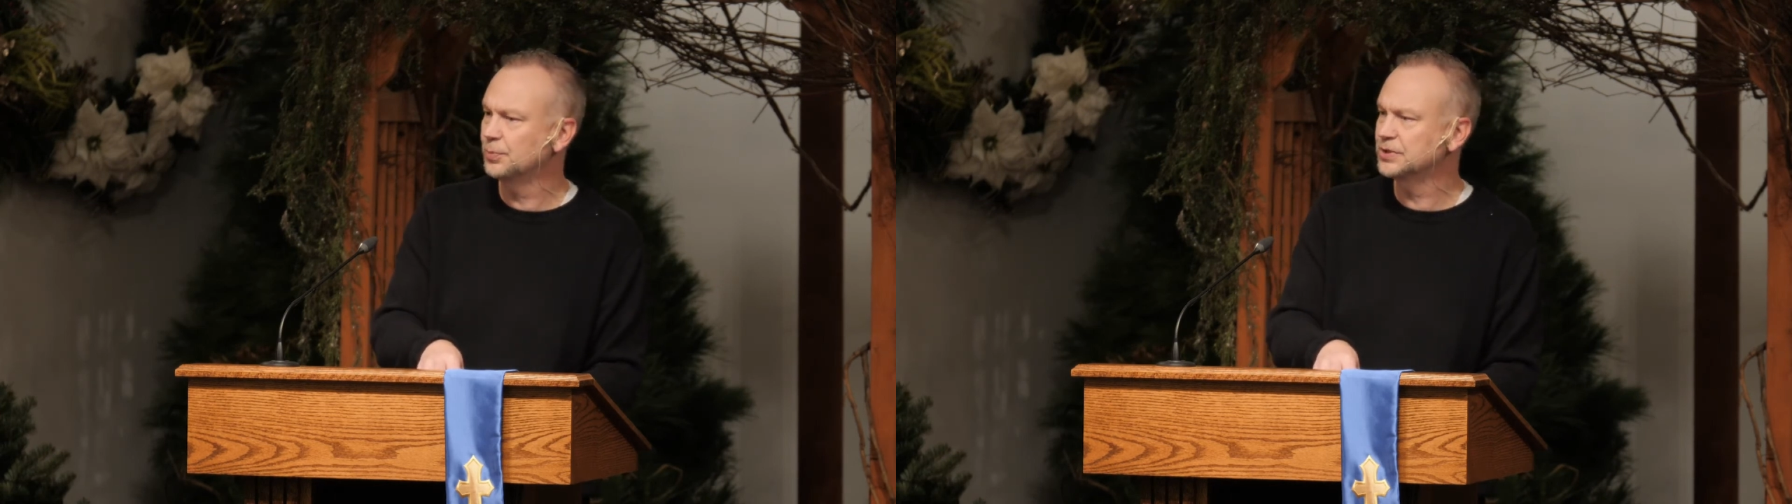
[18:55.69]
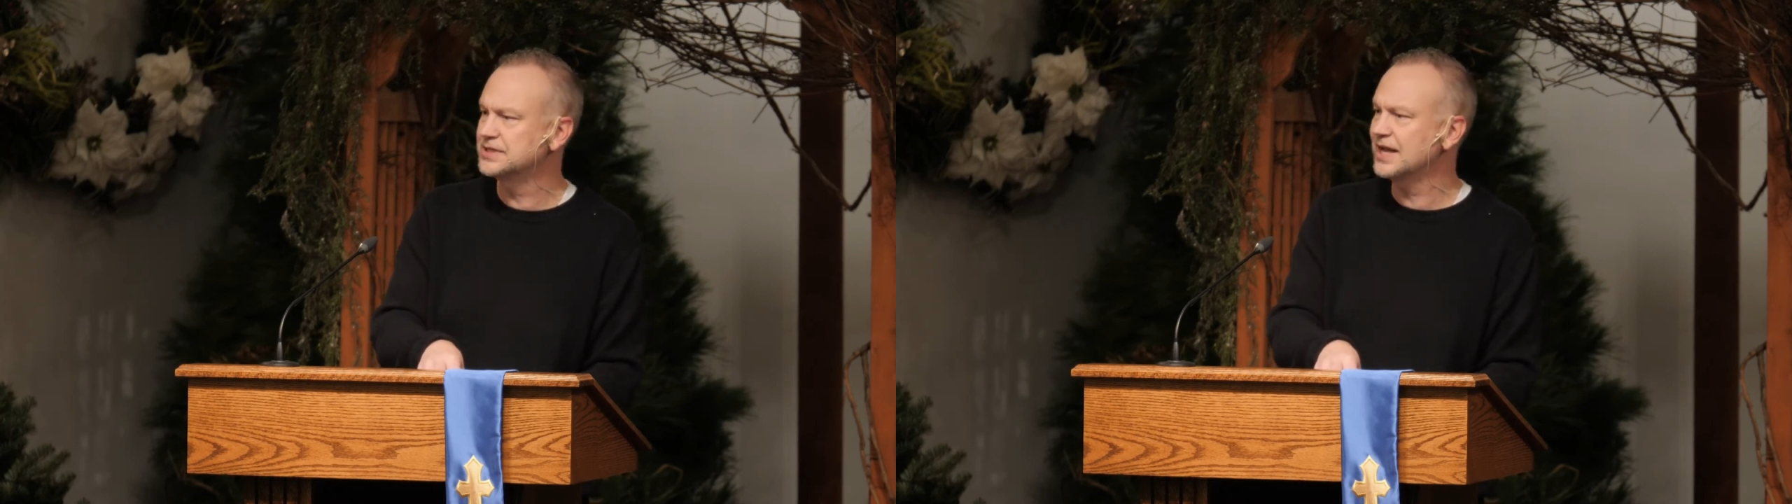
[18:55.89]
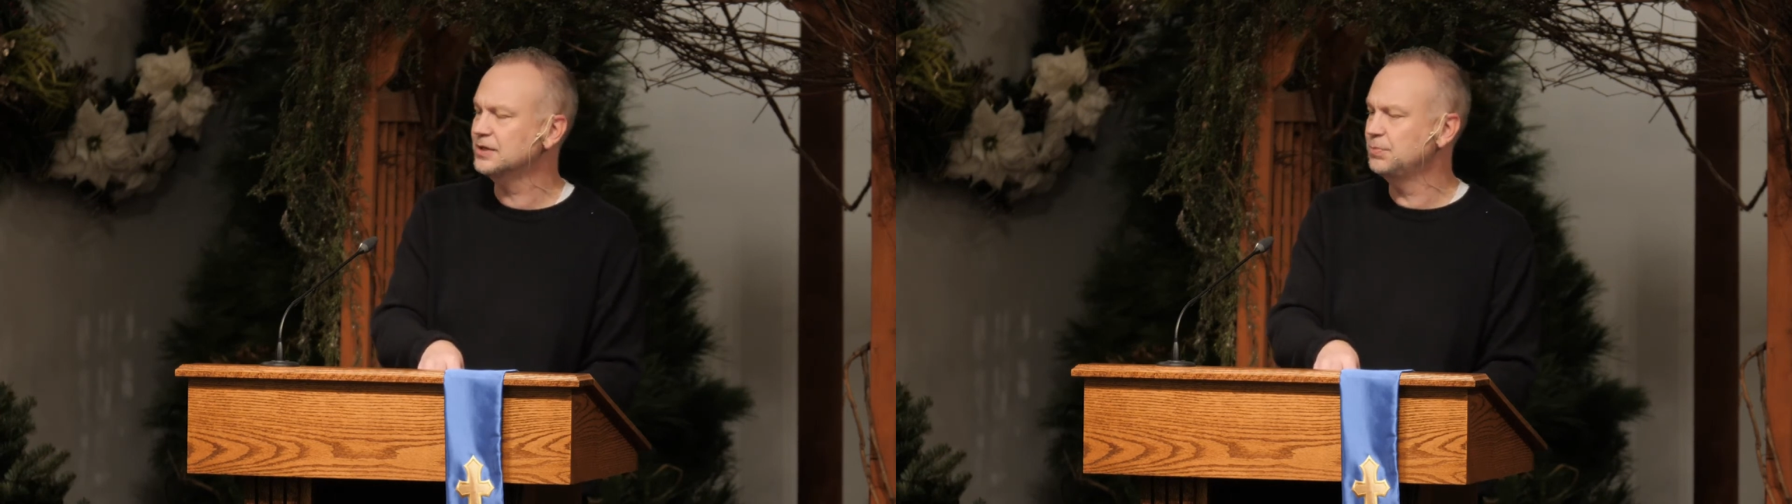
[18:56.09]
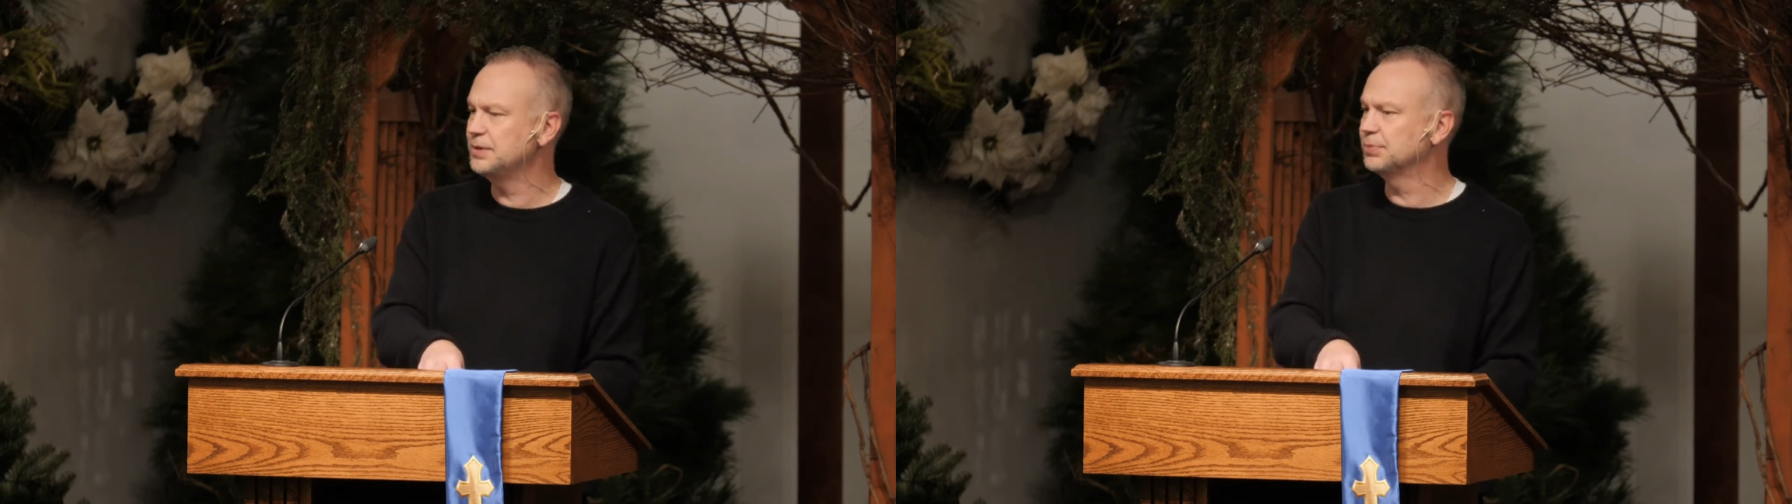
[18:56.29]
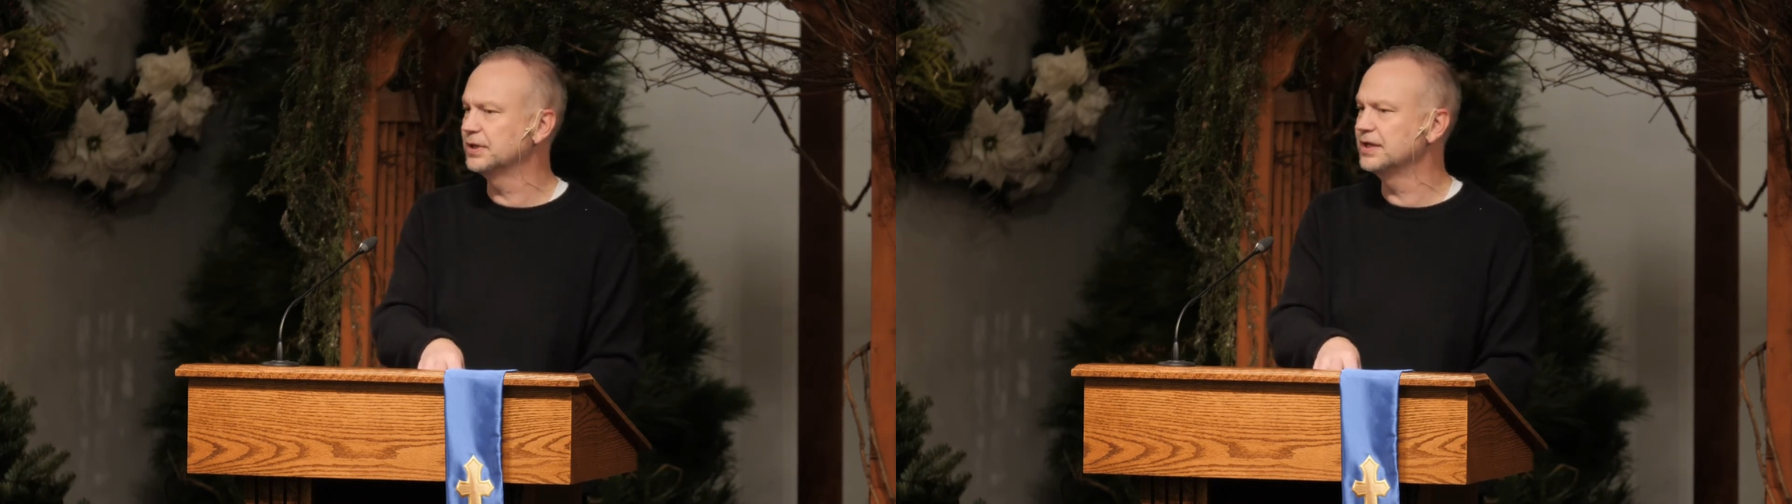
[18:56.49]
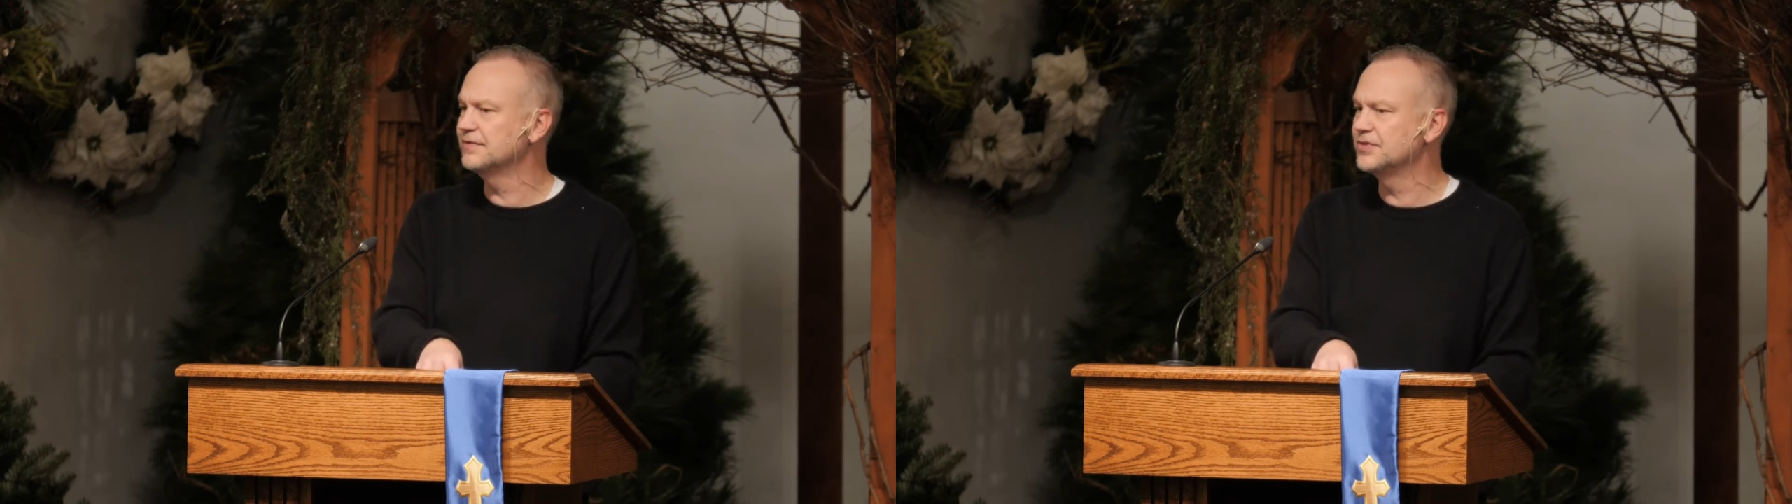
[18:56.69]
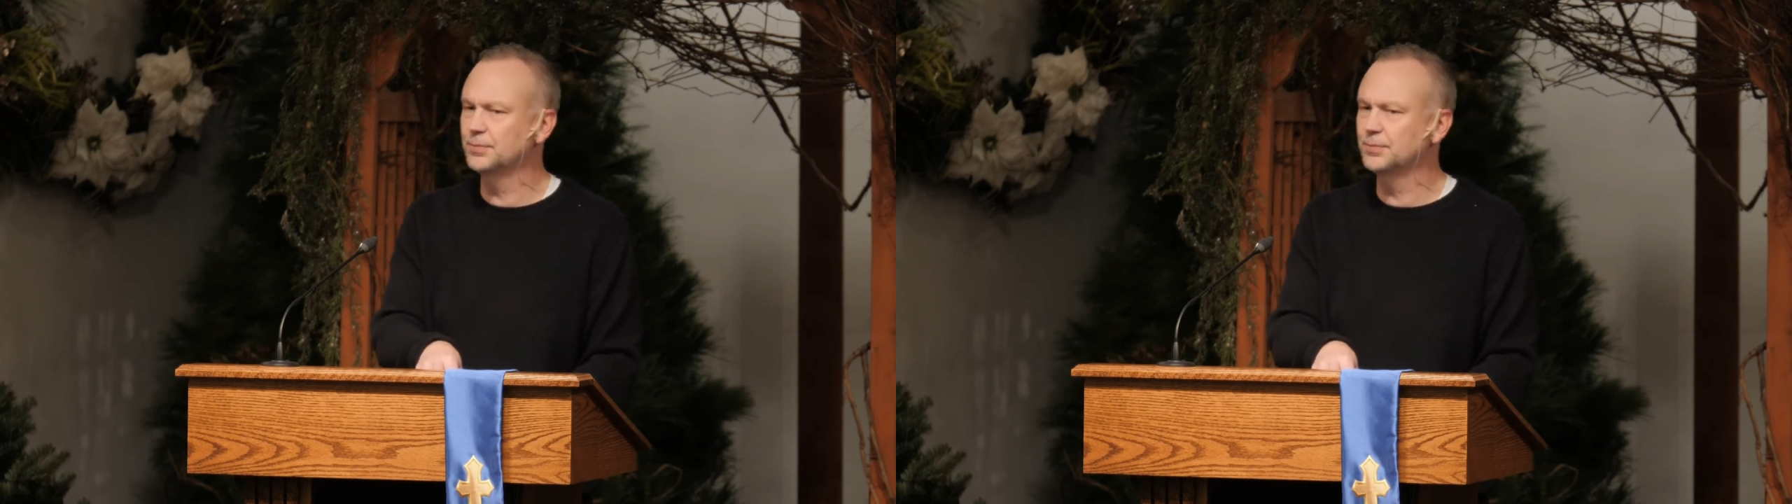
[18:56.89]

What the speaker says: protect people and give